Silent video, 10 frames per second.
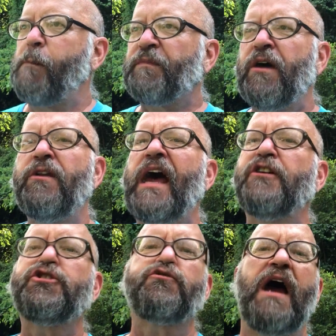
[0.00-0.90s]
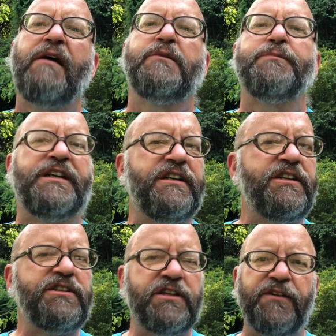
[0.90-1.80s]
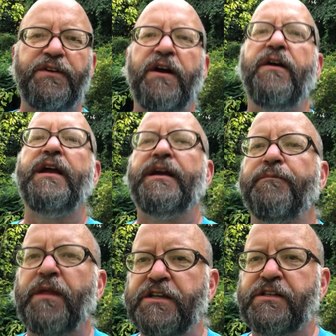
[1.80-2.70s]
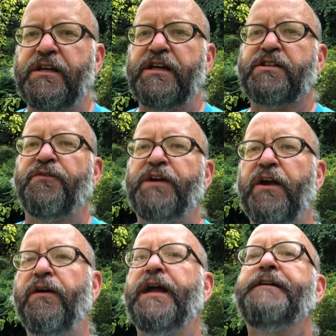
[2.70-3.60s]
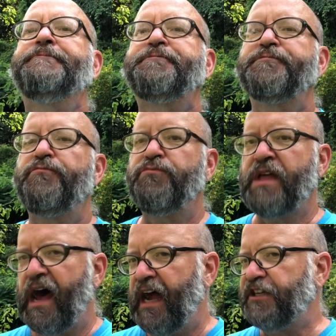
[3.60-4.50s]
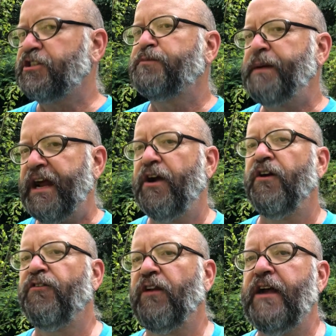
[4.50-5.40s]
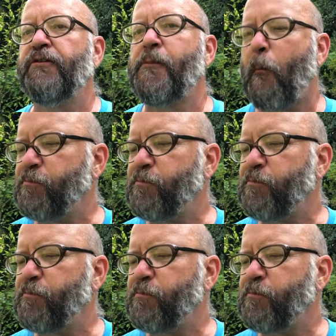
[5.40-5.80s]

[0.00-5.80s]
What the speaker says: I don't know how to describe it, but it is a very, it's a very nice pear flavor.